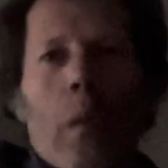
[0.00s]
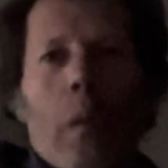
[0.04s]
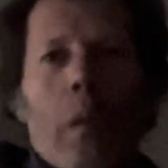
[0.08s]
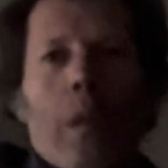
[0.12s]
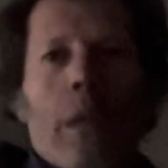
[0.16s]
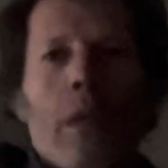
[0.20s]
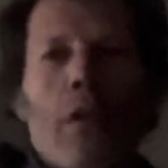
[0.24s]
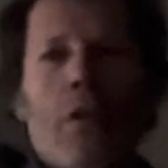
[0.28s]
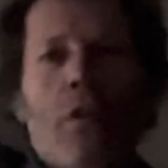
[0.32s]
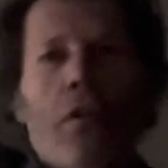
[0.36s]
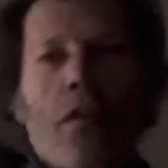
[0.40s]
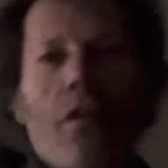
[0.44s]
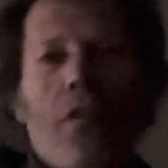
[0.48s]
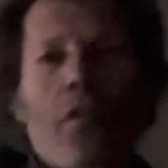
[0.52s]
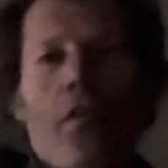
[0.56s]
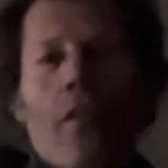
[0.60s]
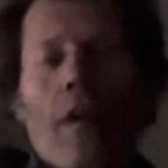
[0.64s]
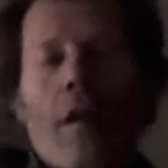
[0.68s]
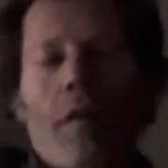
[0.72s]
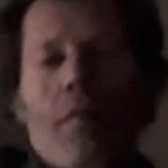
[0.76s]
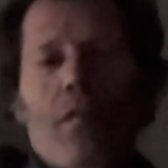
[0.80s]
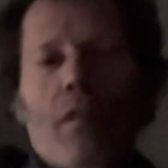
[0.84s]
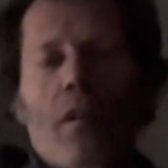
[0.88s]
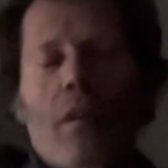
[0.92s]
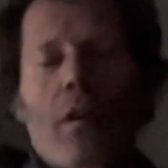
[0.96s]
he doesn't
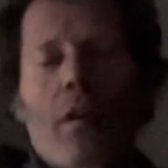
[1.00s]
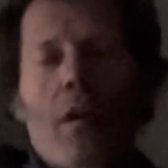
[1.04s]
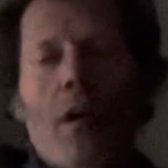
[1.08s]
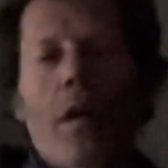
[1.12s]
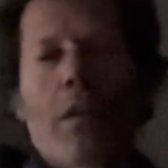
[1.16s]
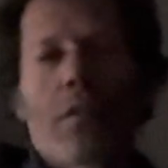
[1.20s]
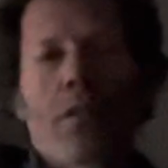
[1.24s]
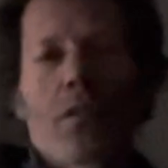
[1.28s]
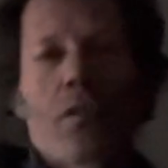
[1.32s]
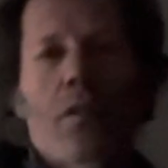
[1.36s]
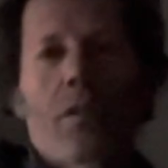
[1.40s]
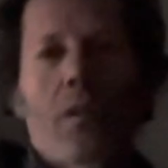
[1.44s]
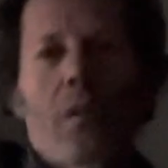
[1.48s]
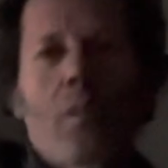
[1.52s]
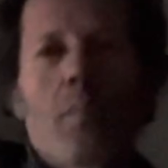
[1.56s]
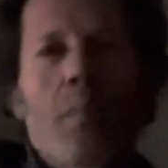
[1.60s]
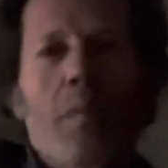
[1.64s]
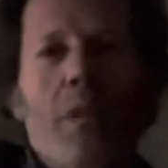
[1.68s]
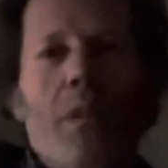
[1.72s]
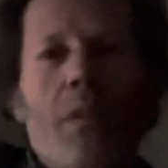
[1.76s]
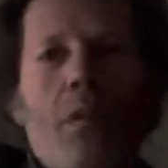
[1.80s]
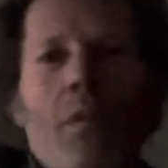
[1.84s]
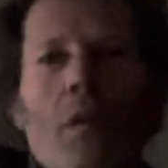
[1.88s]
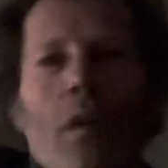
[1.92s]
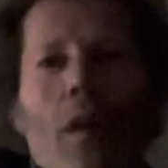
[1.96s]
have the guts to
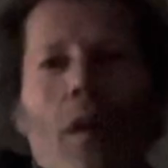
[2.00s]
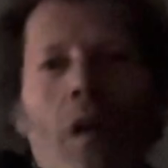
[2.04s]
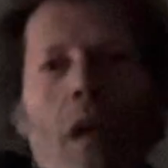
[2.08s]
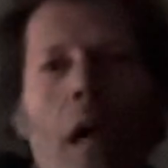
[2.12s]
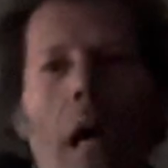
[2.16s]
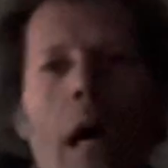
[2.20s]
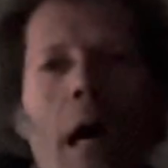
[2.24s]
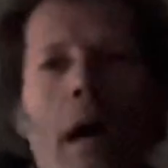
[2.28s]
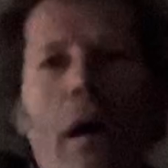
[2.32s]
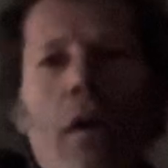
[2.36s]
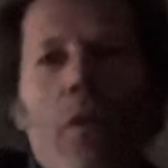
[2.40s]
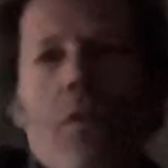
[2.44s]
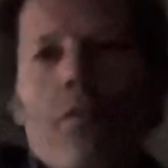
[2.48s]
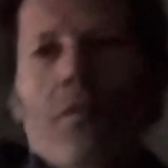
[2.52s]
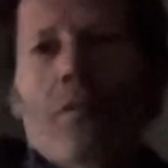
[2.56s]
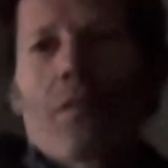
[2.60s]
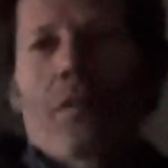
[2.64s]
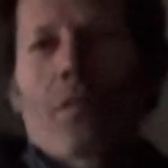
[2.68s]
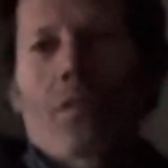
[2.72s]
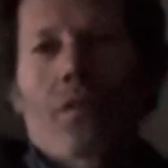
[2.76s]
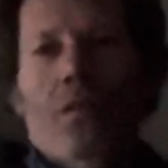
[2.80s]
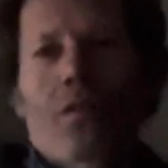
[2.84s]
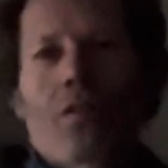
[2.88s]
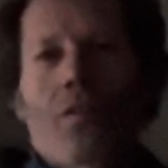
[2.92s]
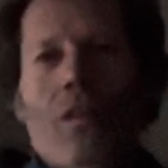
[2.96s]
be out in the
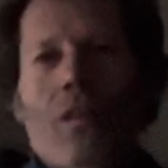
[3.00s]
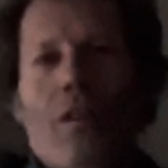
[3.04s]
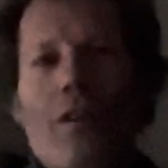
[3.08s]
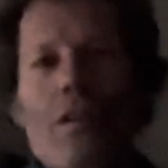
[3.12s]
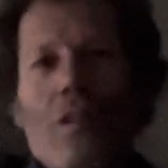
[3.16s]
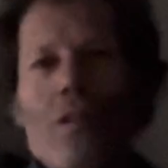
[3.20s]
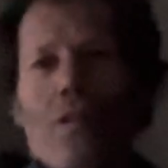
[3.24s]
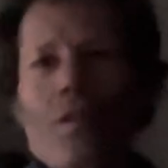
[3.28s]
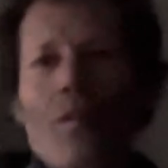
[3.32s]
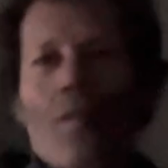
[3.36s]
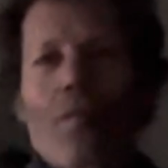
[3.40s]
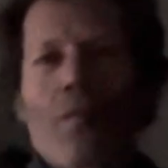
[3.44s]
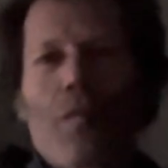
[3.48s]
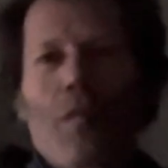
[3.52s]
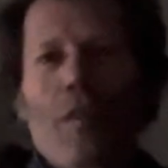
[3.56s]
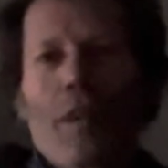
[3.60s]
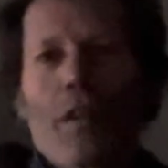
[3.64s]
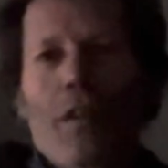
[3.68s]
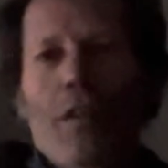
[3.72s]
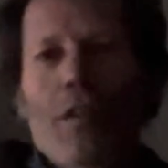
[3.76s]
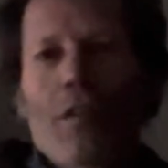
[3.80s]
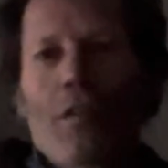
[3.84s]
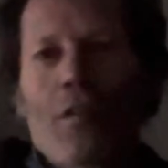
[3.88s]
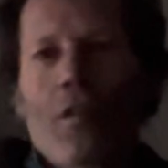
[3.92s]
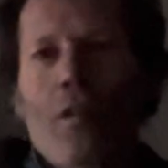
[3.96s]
streets
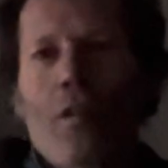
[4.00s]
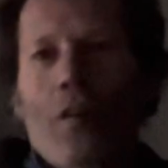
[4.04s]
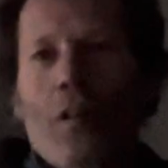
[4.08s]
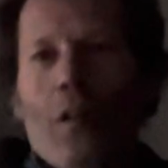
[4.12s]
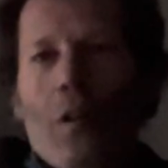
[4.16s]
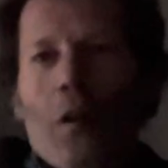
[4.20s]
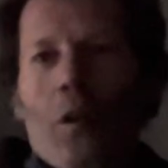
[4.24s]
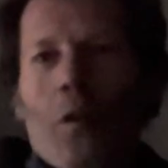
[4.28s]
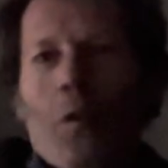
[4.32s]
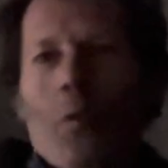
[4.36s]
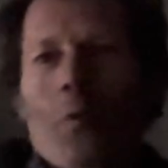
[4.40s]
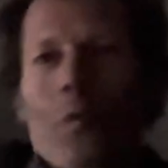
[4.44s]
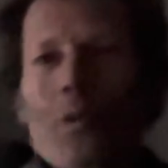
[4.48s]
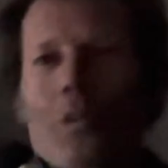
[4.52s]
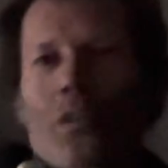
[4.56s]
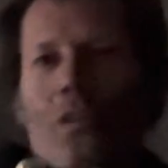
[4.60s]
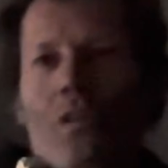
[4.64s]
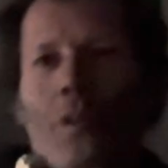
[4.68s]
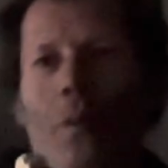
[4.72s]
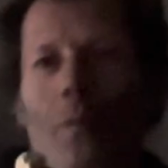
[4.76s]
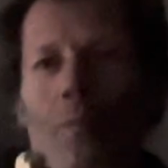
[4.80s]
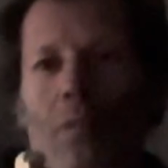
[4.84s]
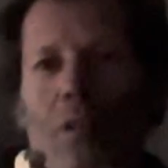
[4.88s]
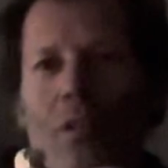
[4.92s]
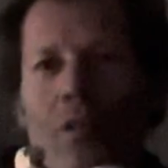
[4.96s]
fighting when
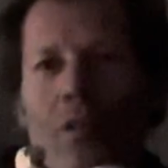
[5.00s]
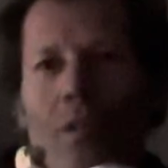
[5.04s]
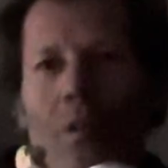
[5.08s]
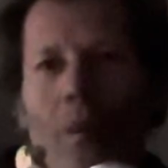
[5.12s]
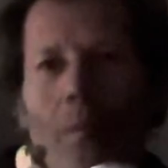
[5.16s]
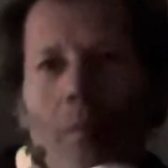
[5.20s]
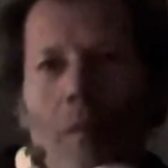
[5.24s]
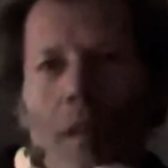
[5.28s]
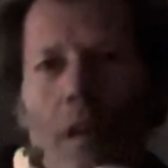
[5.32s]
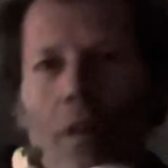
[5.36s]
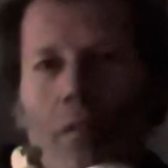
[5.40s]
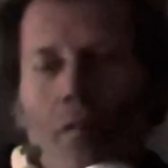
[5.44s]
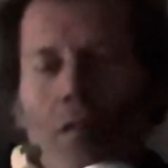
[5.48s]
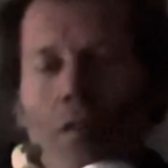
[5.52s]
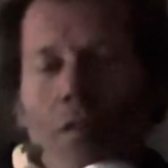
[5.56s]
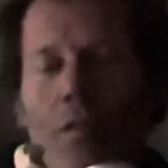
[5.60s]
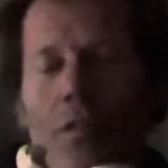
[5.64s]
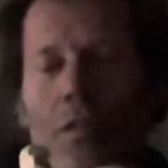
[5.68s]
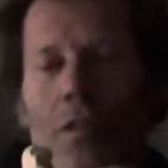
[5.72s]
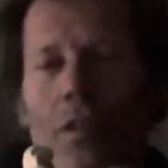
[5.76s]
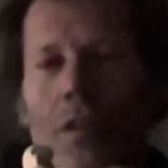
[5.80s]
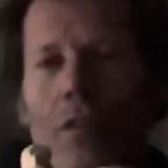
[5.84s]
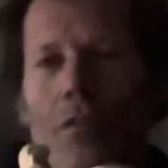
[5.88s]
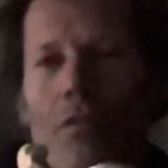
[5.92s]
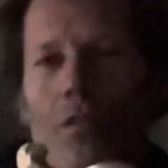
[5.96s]
somebody's coming after
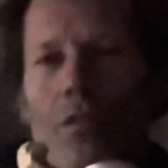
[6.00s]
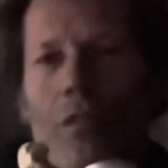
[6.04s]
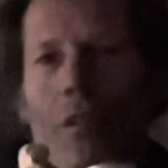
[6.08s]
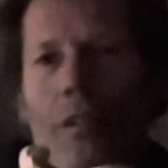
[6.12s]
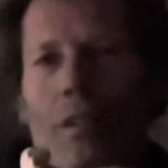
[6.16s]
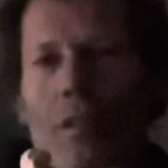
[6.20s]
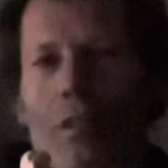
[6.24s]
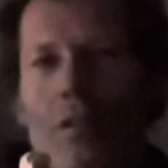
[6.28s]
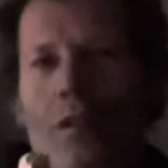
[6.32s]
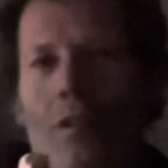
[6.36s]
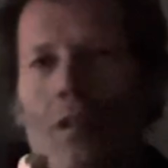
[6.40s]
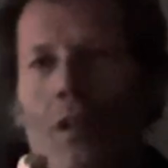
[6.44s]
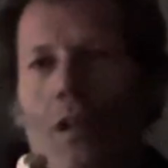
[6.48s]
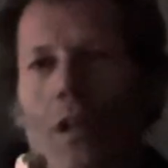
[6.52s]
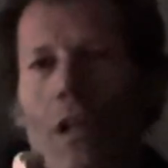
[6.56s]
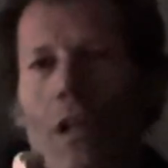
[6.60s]
his country. He